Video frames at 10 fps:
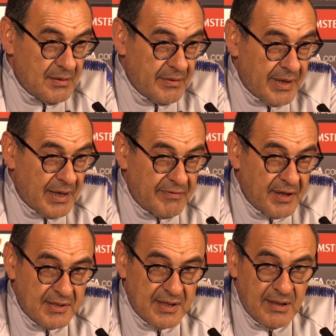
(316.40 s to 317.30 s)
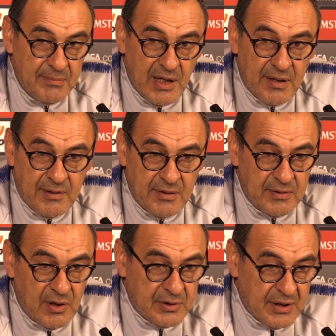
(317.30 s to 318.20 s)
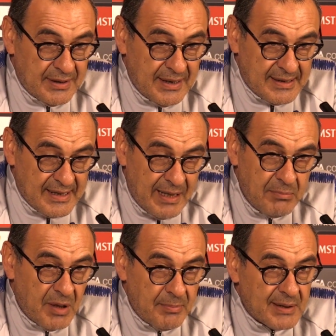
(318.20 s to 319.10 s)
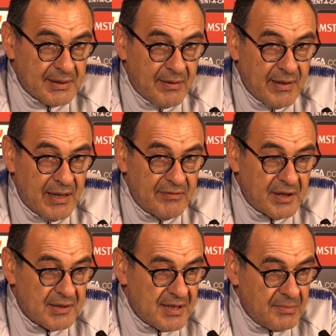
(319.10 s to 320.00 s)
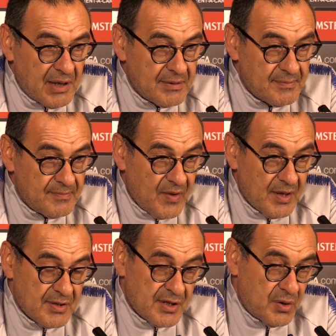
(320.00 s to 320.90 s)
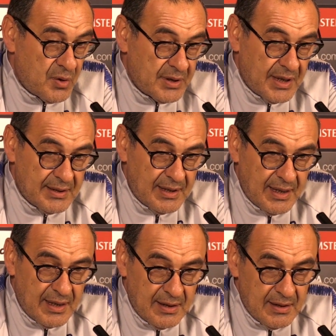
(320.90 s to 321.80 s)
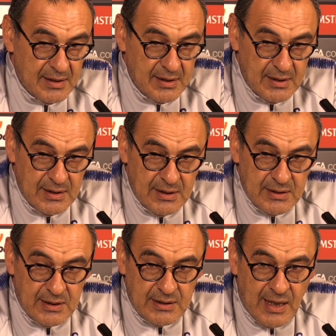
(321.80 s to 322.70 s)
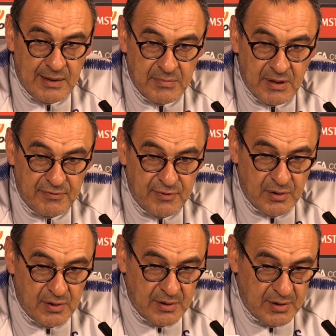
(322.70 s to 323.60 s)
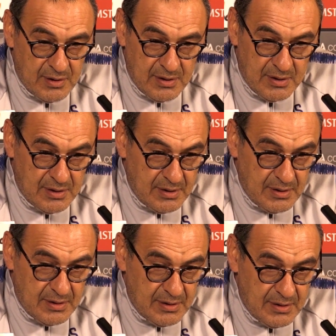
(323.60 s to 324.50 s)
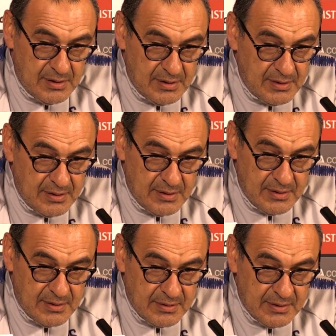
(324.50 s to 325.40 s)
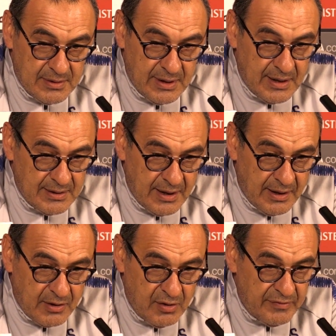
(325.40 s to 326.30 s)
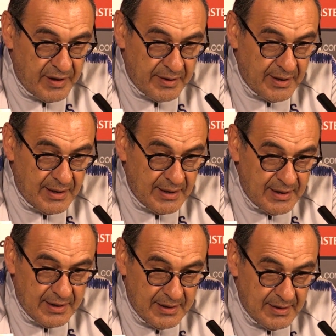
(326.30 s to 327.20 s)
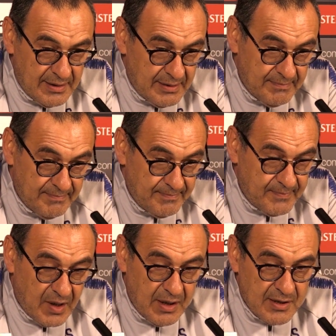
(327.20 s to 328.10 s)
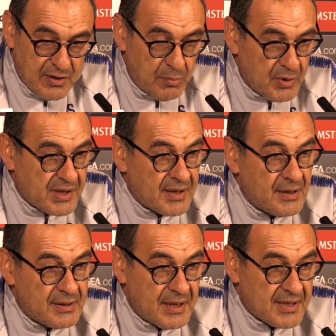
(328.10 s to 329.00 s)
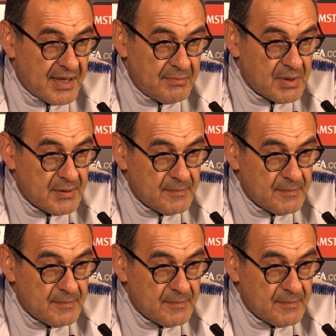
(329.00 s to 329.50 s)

Really very similar, not the same, but really very similar. So the, the, the time for the, the recover uh, is almost the, the same.